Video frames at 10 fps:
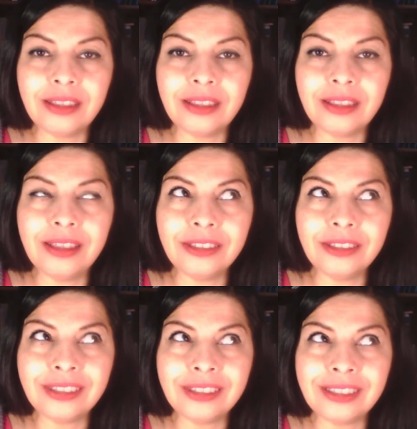
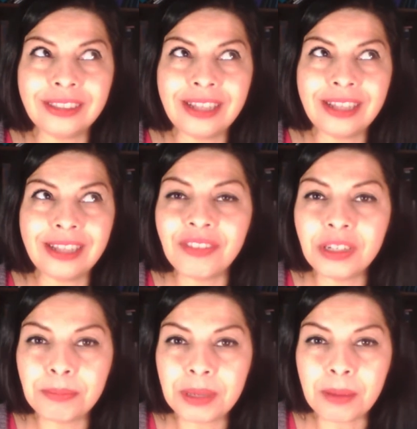There's not having to
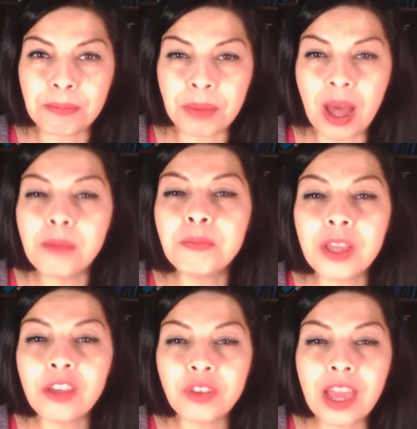be a bump
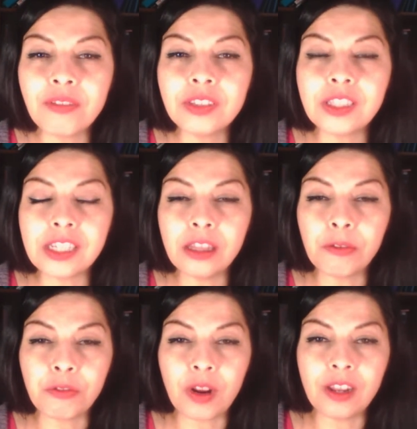if you haven't seen the
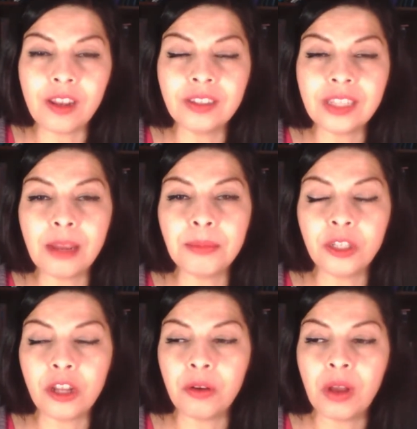friend in a long time, you
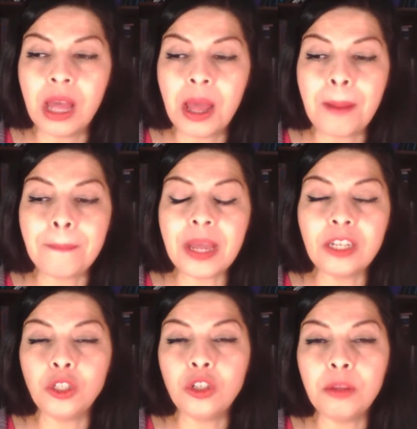know. But
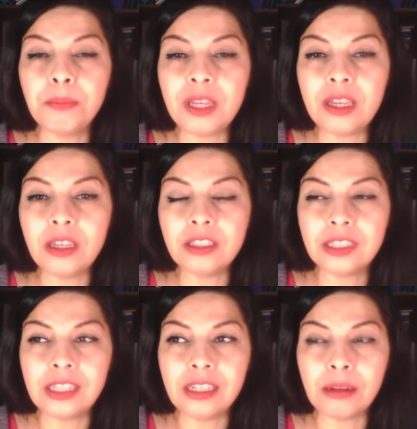you could be
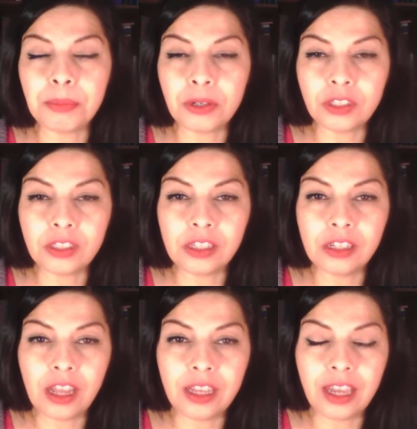seeing a
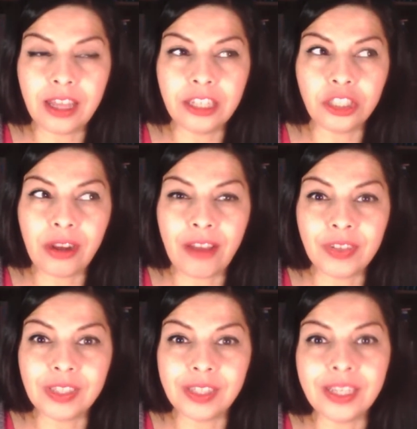person again that you
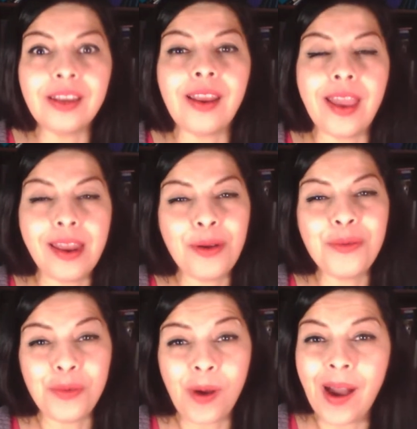haven't seen in a
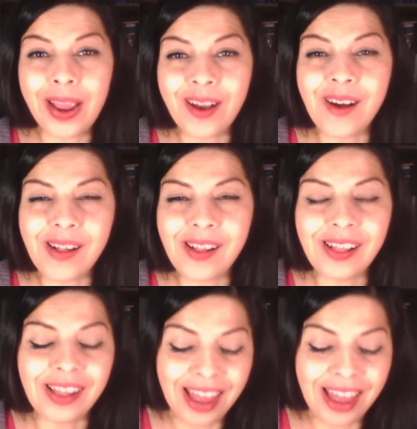while.